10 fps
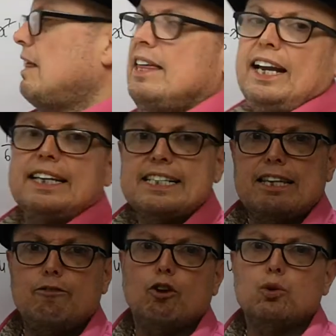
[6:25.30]
I think it is
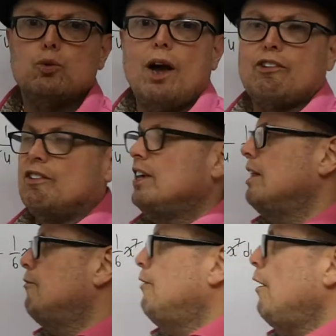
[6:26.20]
difficult to actually see
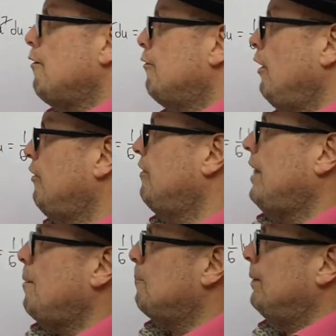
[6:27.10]
the very first
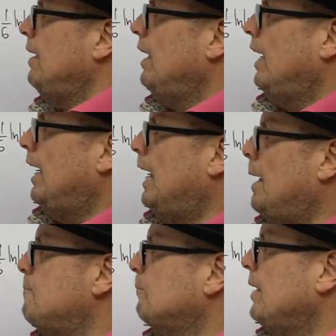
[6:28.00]
step,
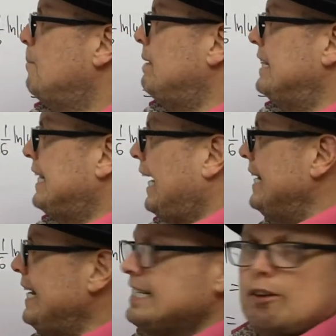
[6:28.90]
but the
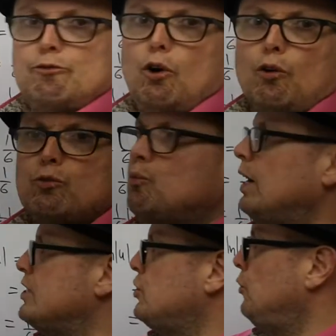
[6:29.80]
techniques involved,
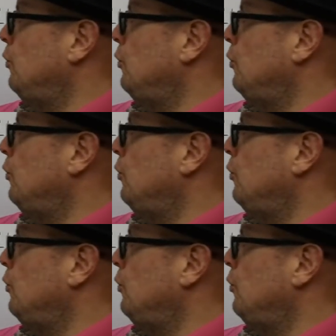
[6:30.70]
once